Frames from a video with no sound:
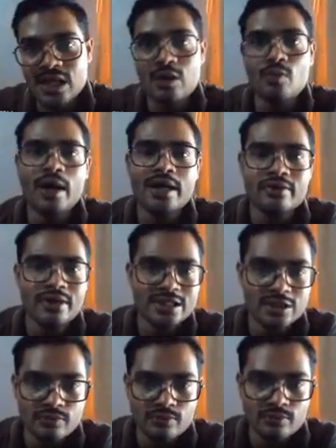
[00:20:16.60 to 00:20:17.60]
There are wide
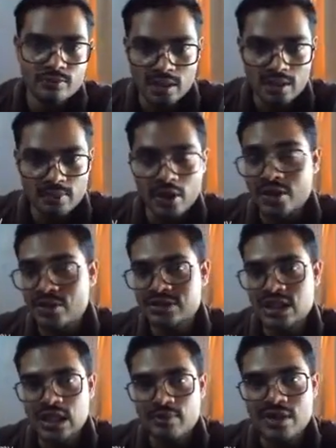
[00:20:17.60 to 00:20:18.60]
range of uh,
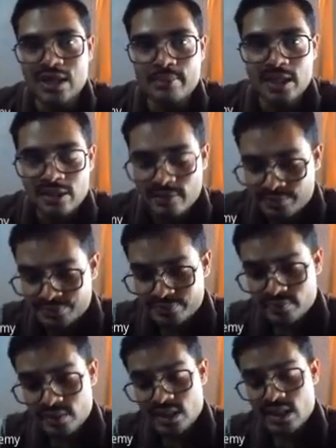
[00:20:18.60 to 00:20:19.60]
modules are available.
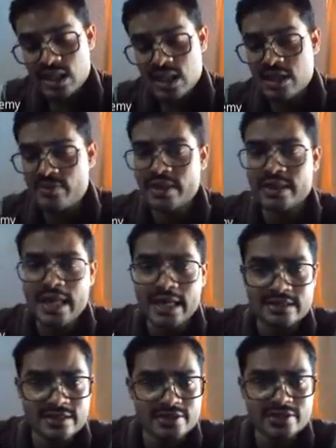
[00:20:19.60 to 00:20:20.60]
Even the
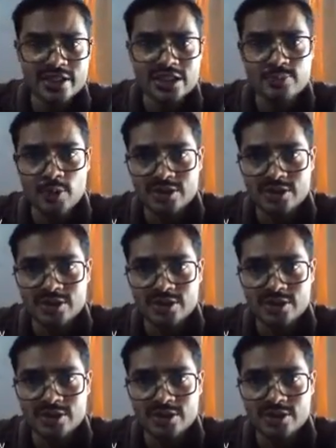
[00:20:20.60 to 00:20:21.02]
extension is